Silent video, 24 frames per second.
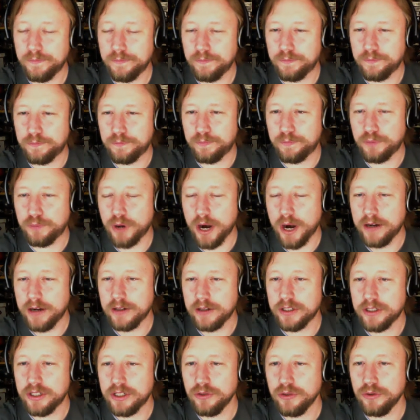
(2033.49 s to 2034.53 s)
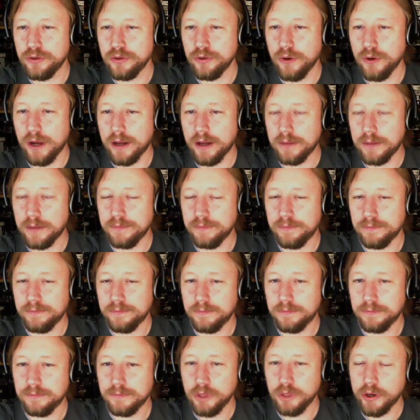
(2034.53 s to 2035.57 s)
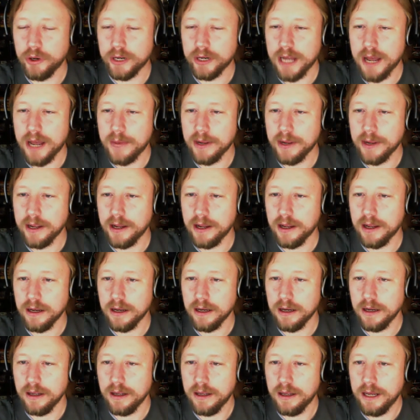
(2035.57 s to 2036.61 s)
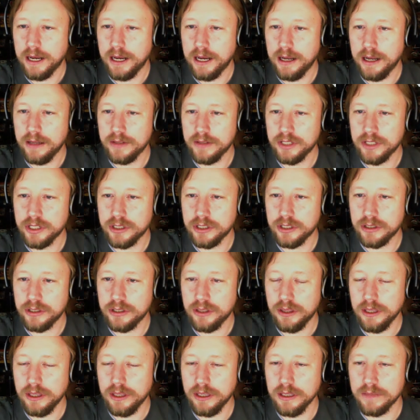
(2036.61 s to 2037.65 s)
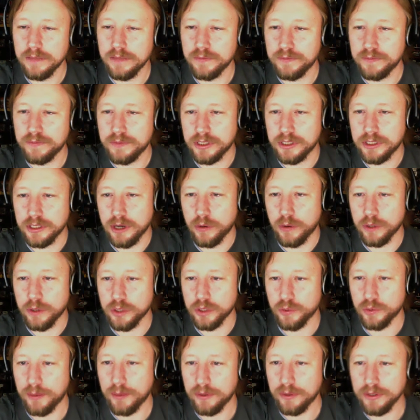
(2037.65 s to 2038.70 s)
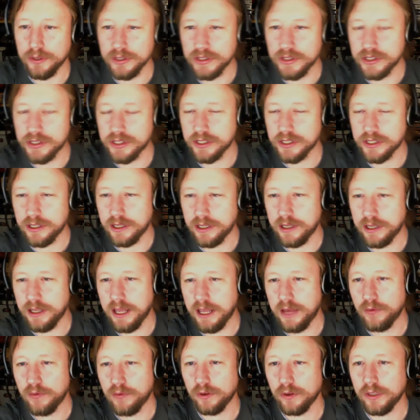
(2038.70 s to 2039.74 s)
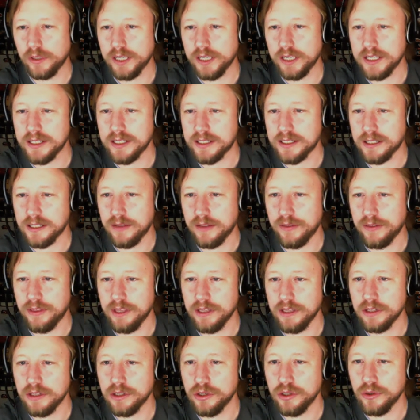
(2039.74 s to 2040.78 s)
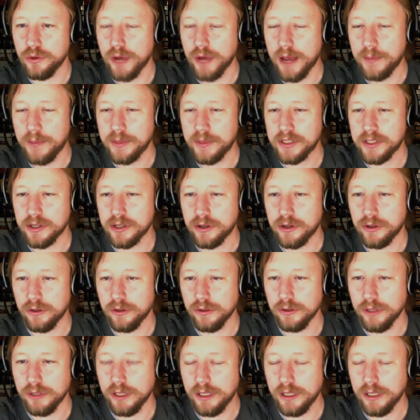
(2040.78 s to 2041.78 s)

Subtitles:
Prior to New York Comic Con, the Star Wars Rebels had released the new episode